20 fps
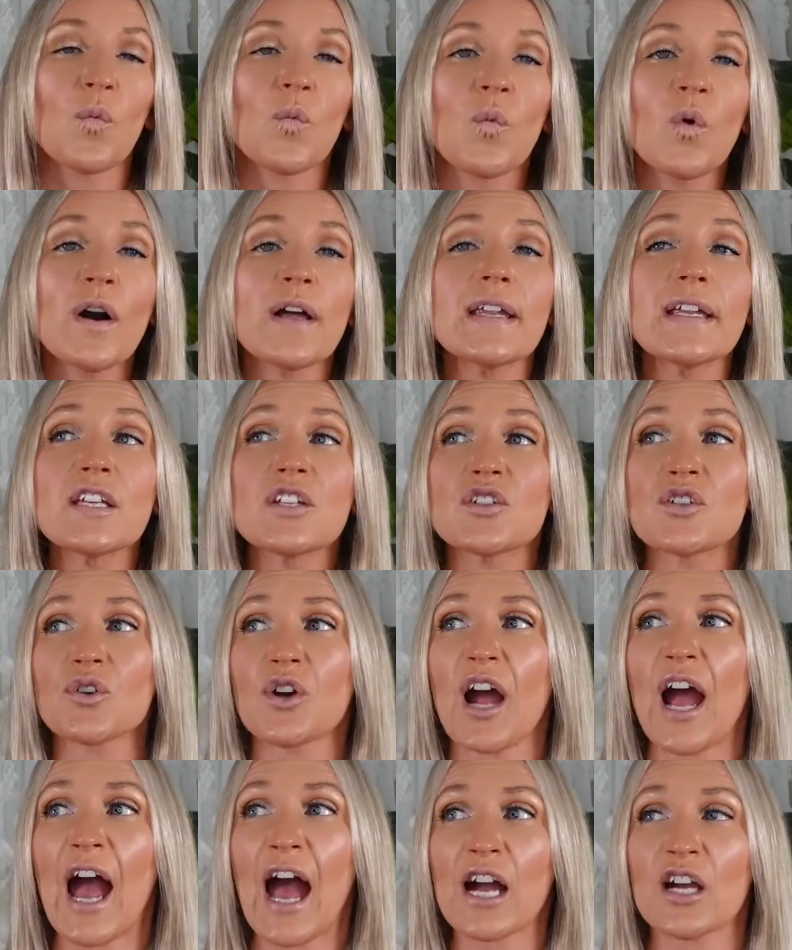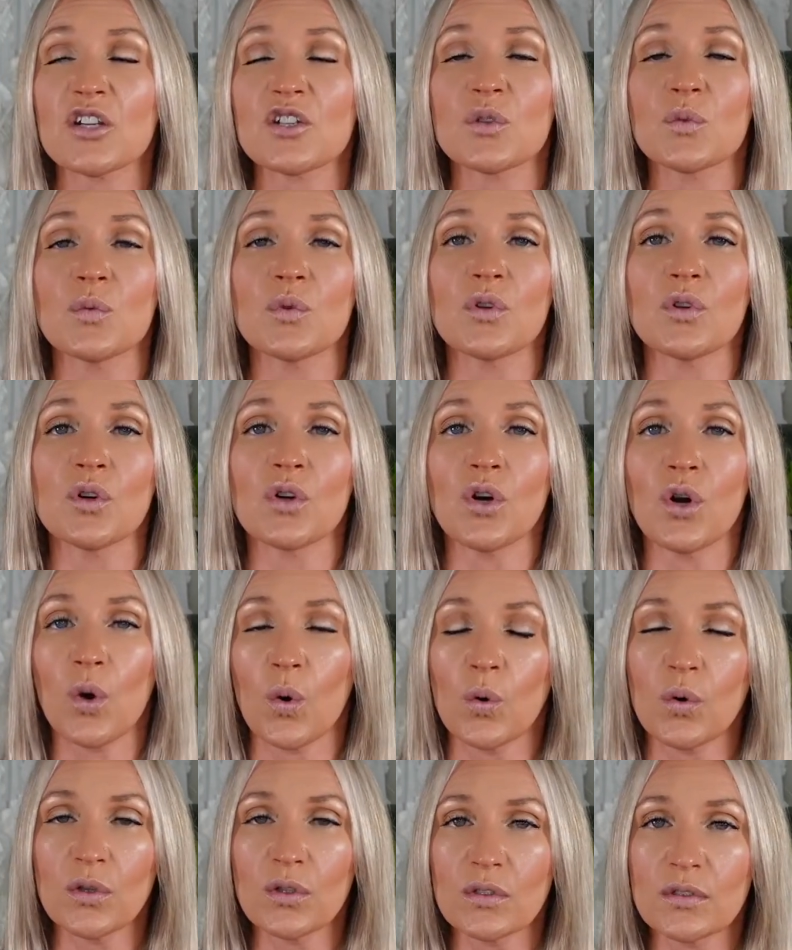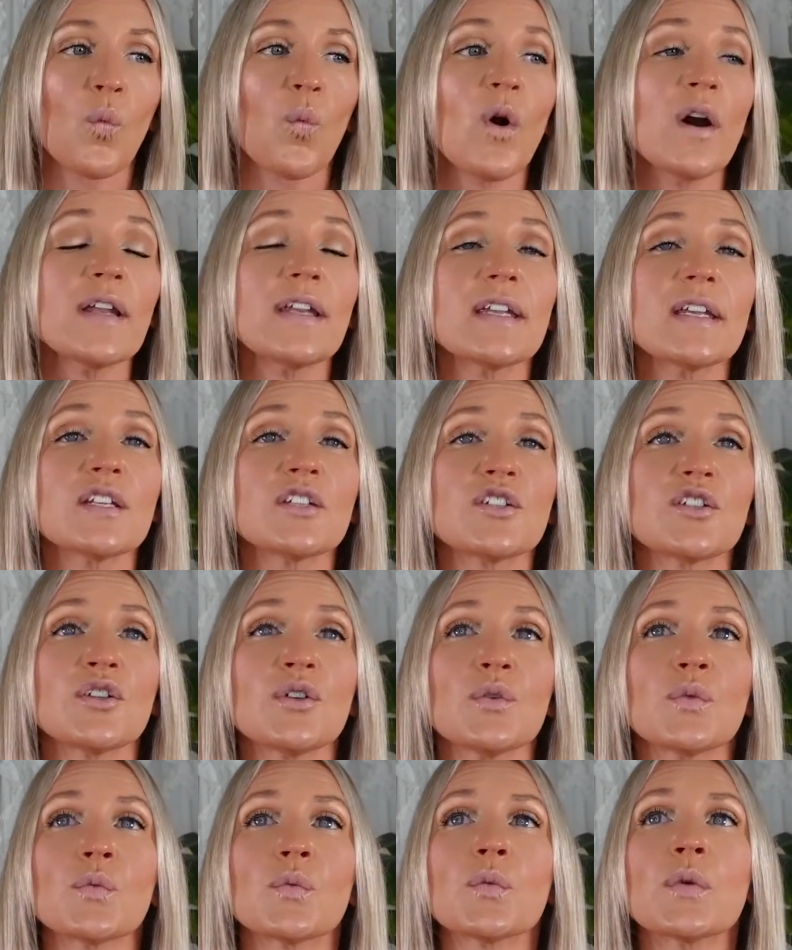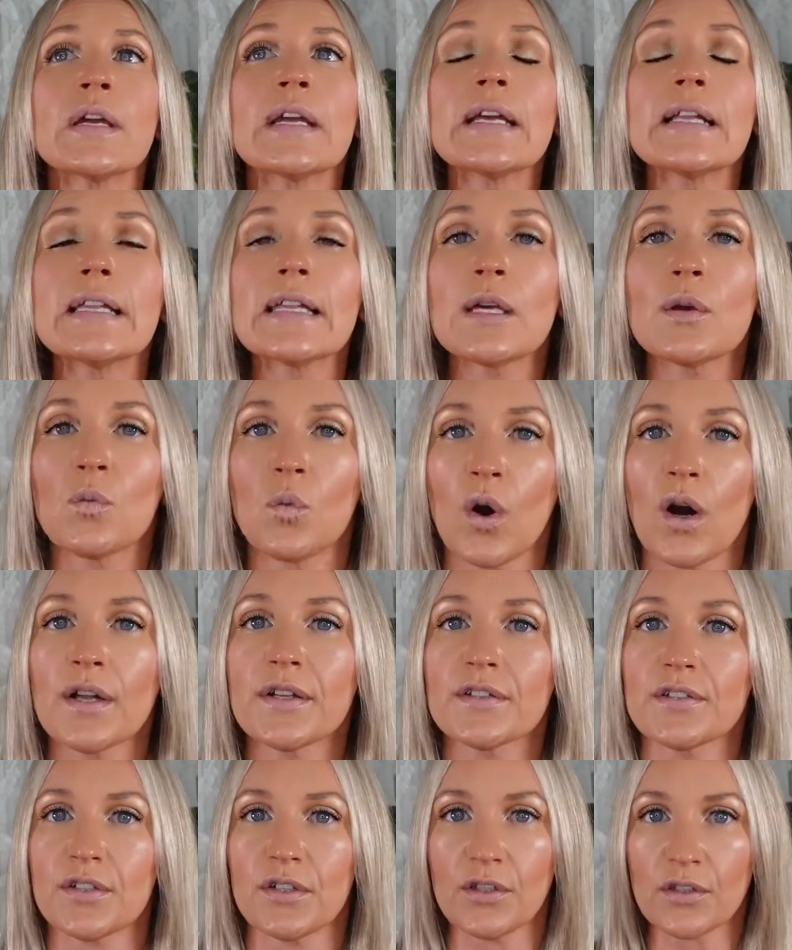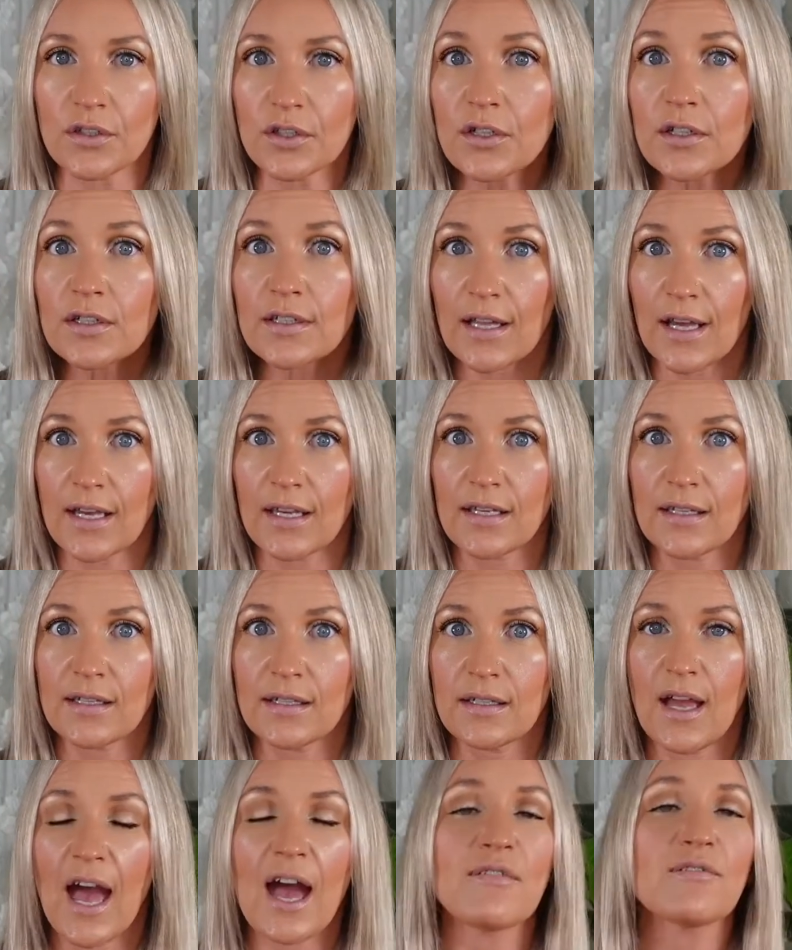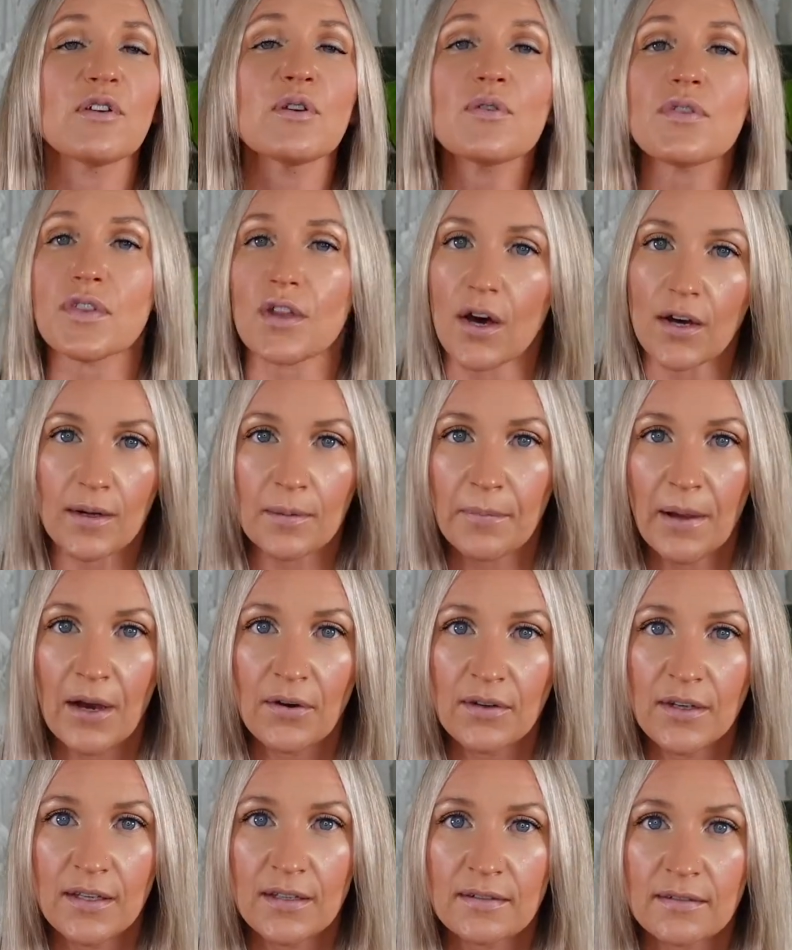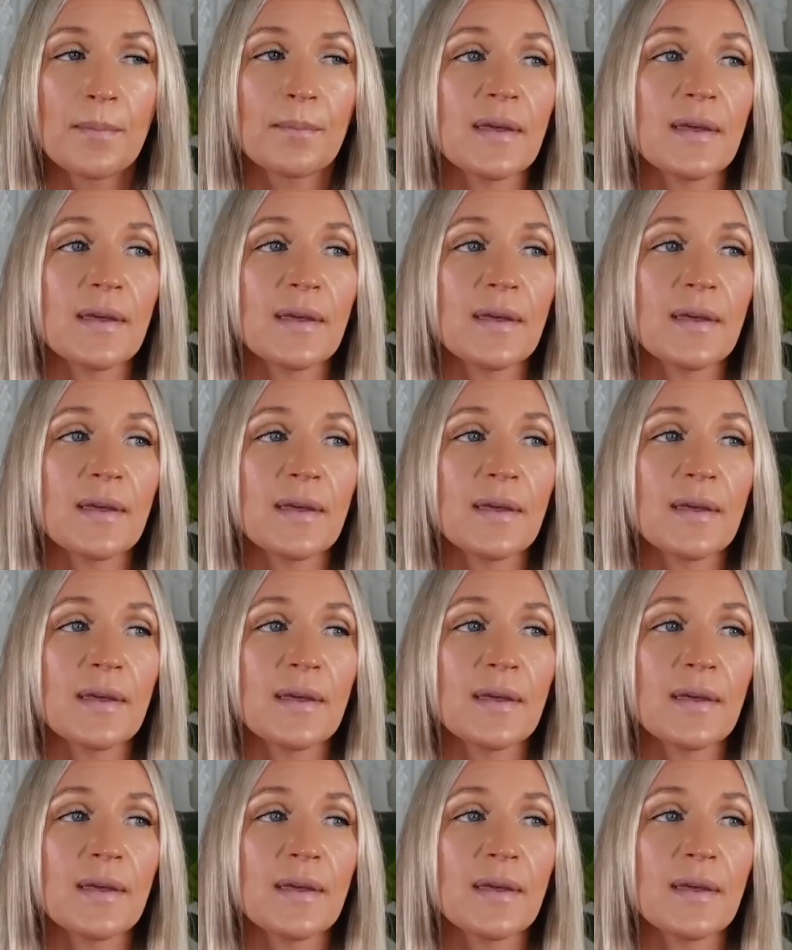What is your actual goal? What do you really want to look like? Have you thought about it?